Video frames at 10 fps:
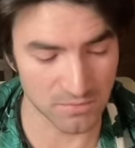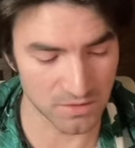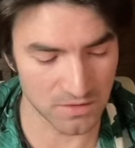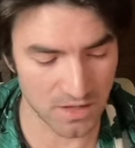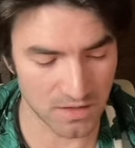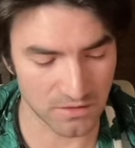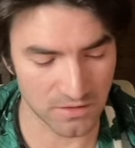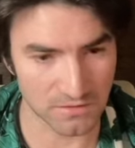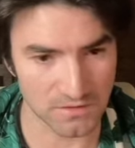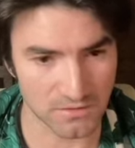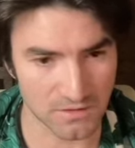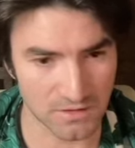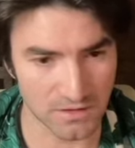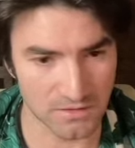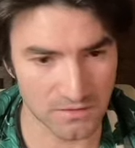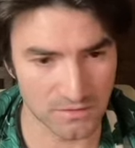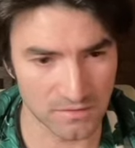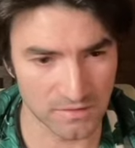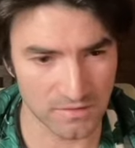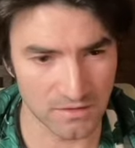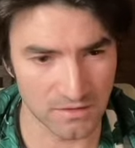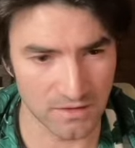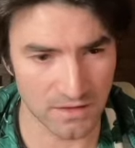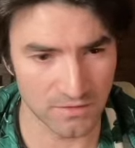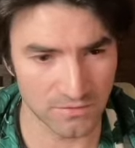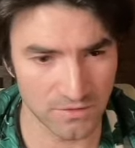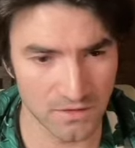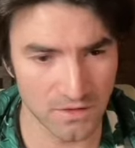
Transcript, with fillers: but I think that they're going to get to 16 and a half.